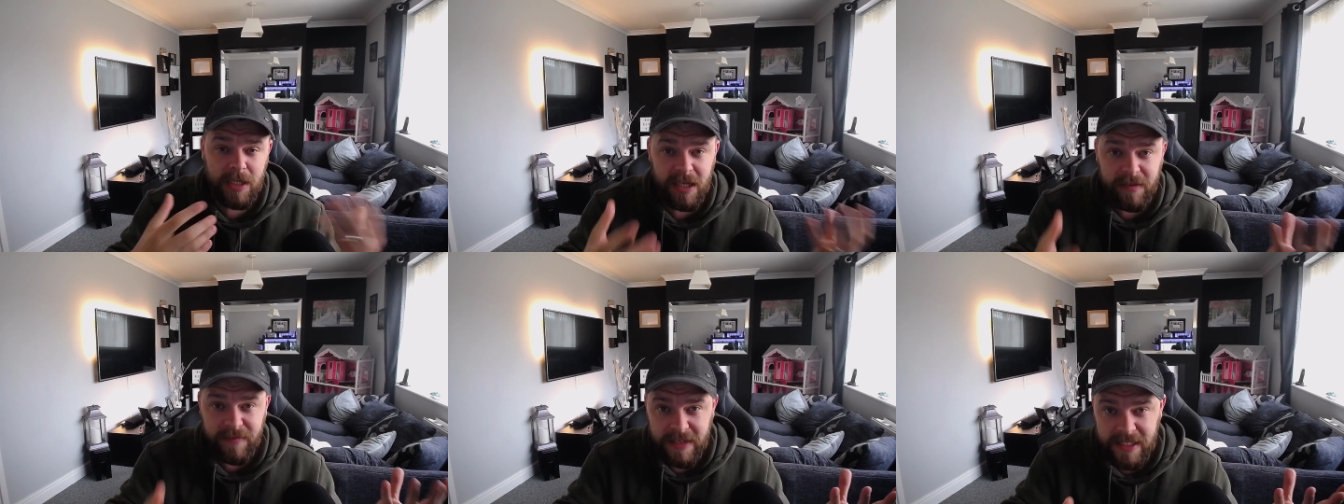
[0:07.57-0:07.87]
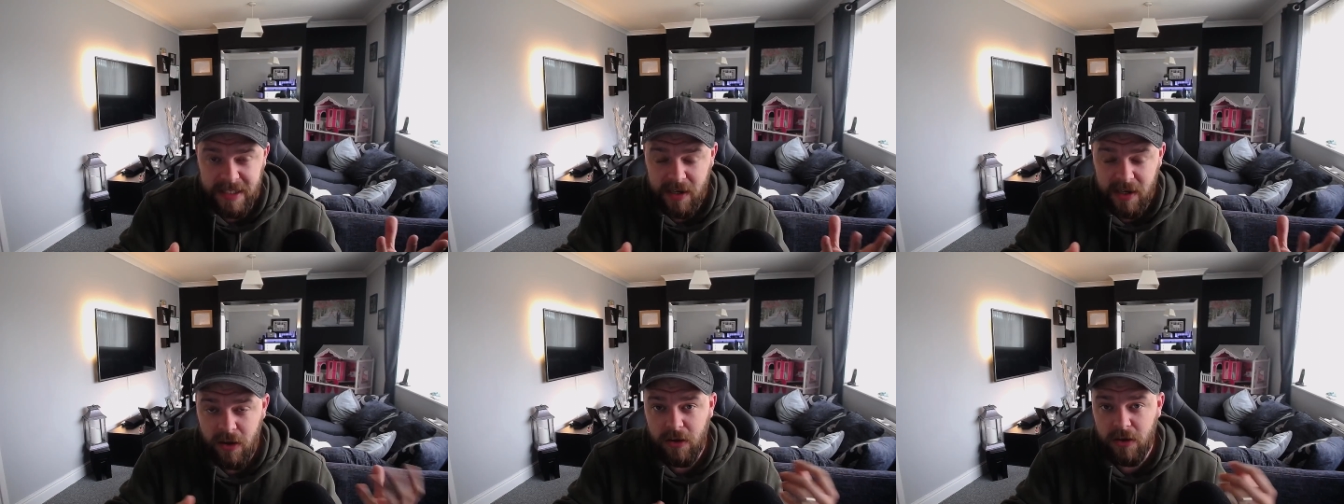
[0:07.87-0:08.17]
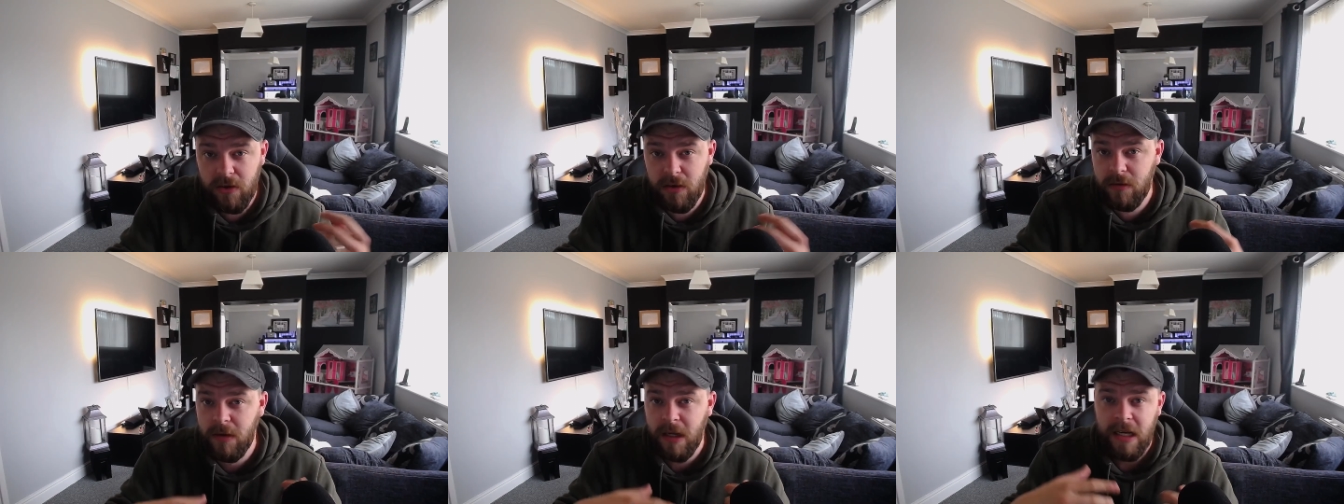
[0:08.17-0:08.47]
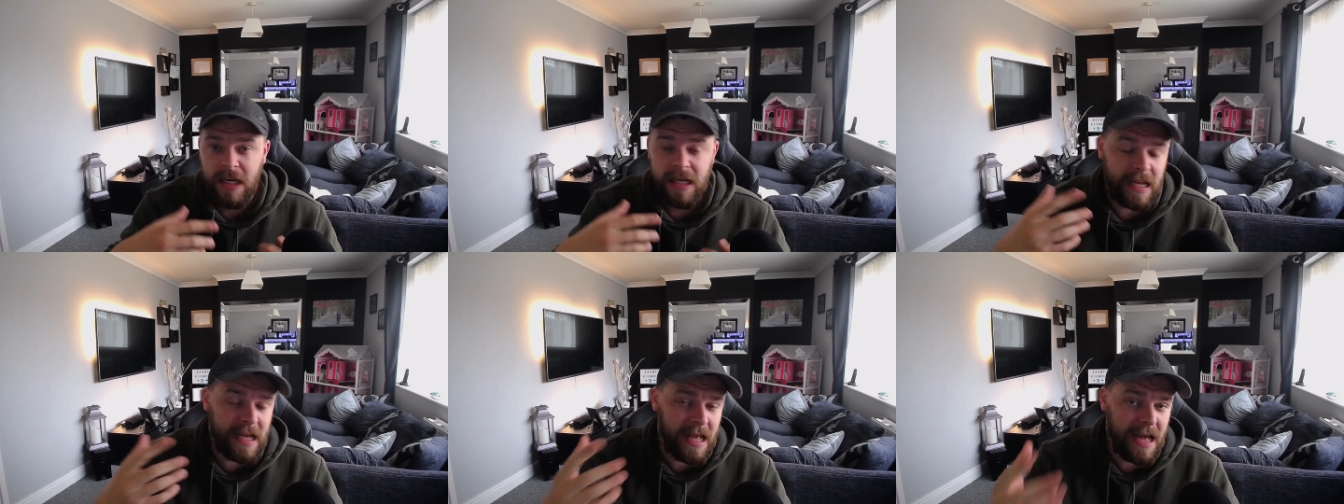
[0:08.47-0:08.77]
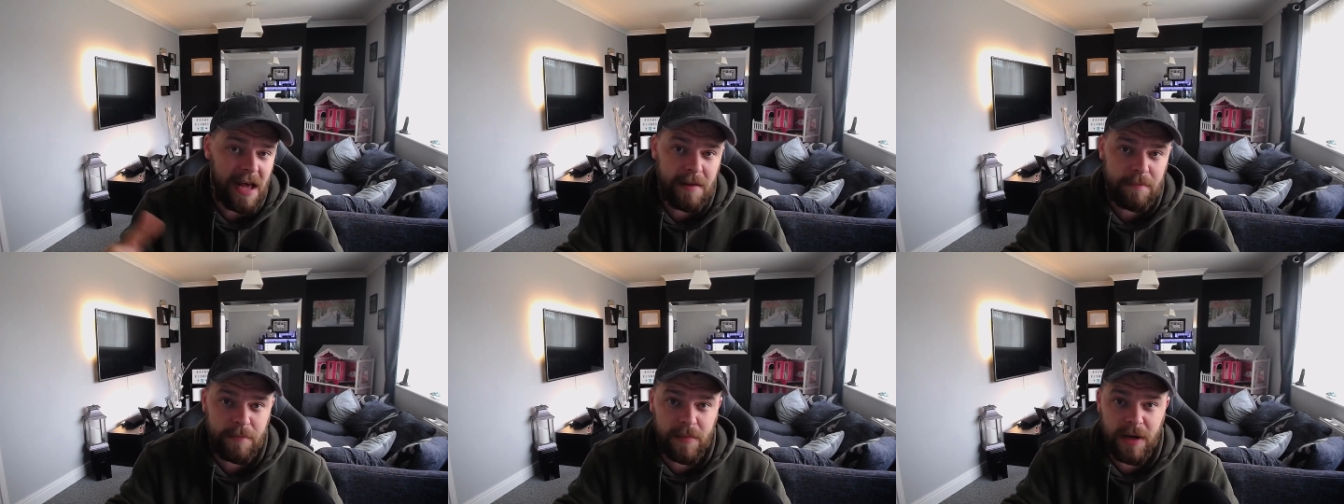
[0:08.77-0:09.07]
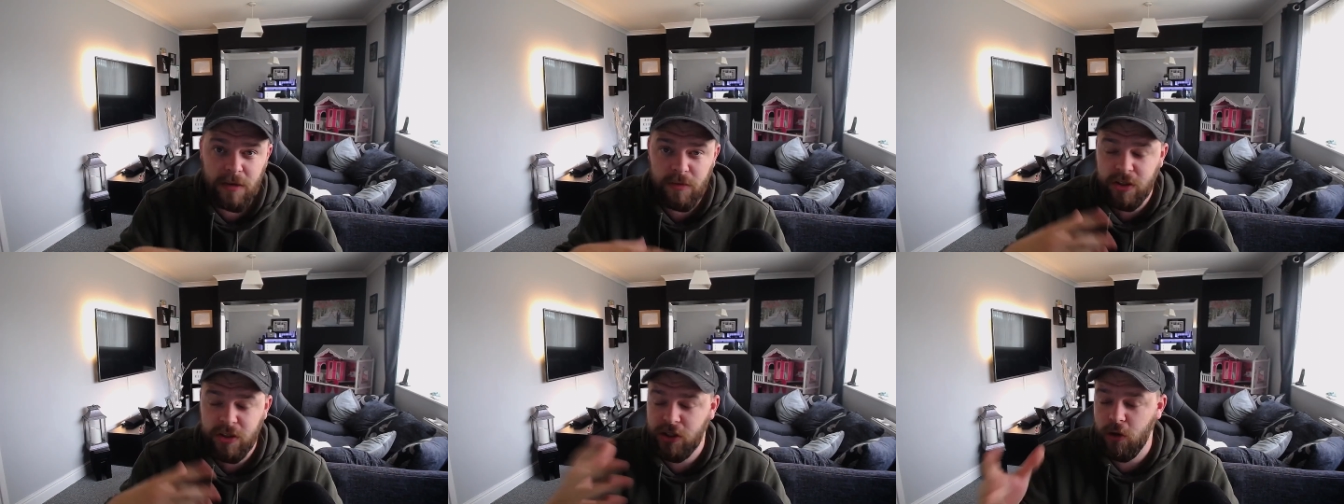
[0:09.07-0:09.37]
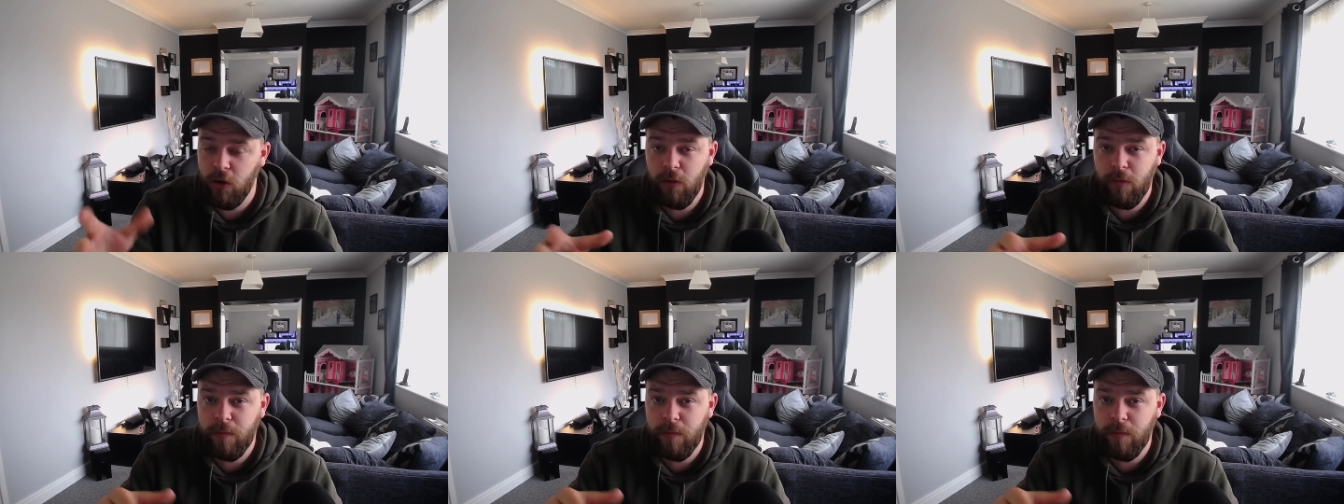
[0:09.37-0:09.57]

TV Zion, Catmouse,